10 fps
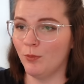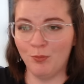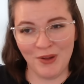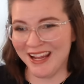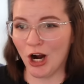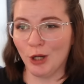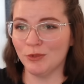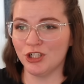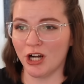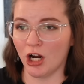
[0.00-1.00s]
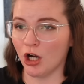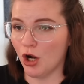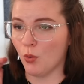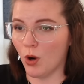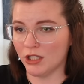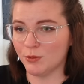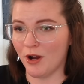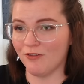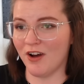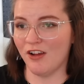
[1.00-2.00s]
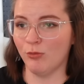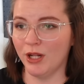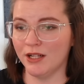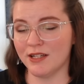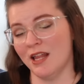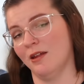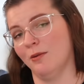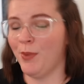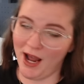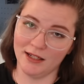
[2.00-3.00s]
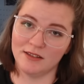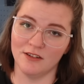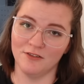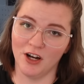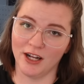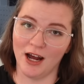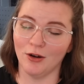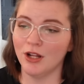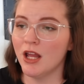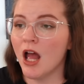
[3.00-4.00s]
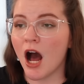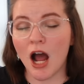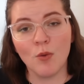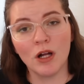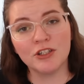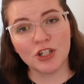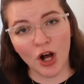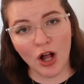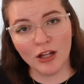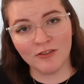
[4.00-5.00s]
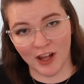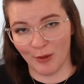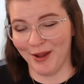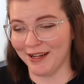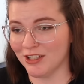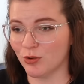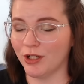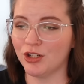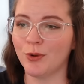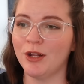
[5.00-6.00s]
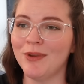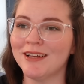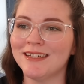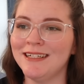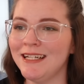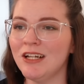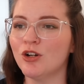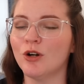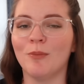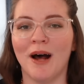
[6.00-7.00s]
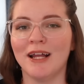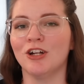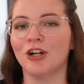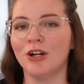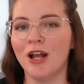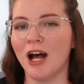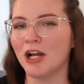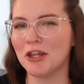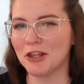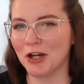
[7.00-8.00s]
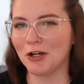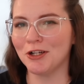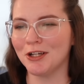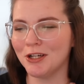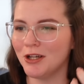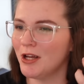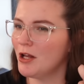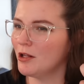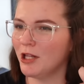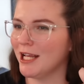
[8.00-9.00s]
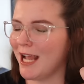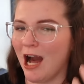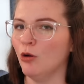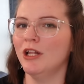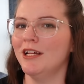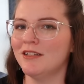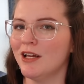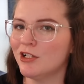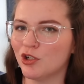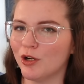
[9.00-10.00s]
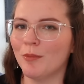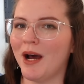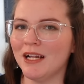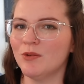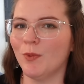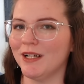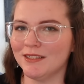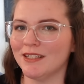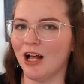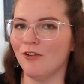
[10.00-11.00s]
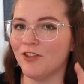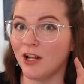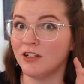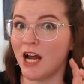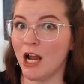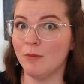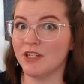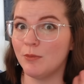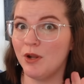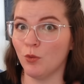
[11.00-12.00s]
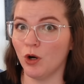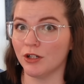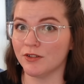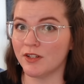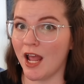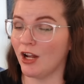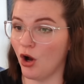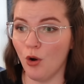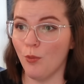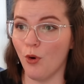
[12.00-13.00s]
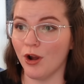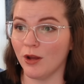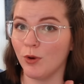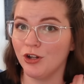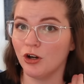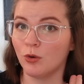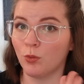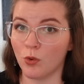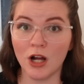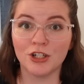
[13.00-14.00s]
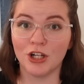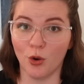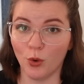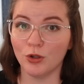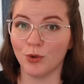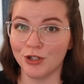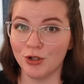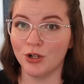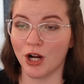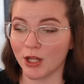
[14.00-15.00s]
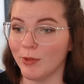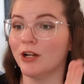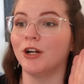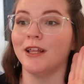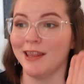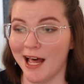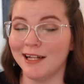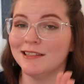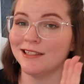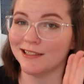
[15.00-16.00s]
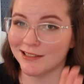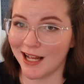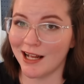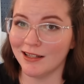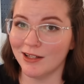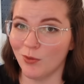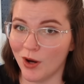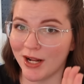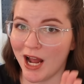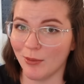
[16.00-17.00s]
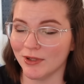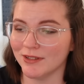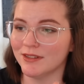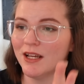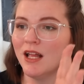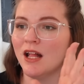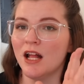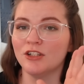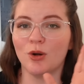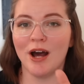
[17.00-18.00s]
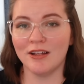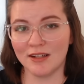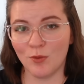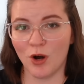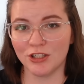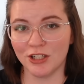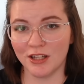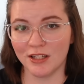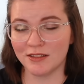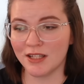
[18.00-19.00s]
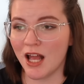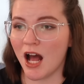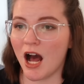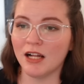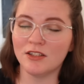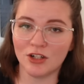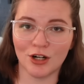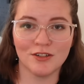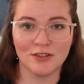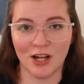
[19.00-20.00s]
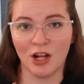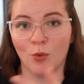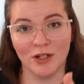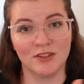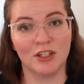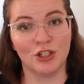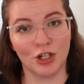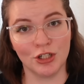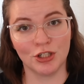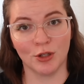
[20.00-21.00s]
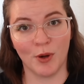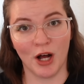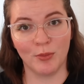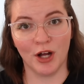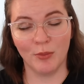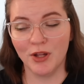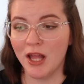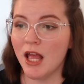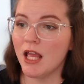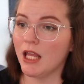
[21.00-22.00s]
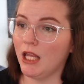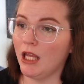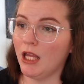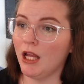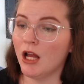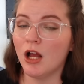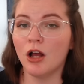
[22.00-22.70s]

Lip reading: big armchair, watch about 5 minutes, and pass the fuck out. I watched all of that back in 2020 because I needed a reminder, a cathartic like outlet, to remind myself that times had been worse. And oh boy, when you're watching a World War II documentary, that is exactly what happens. So as I'm watching this, I start seeing Winston Churchill pop up. He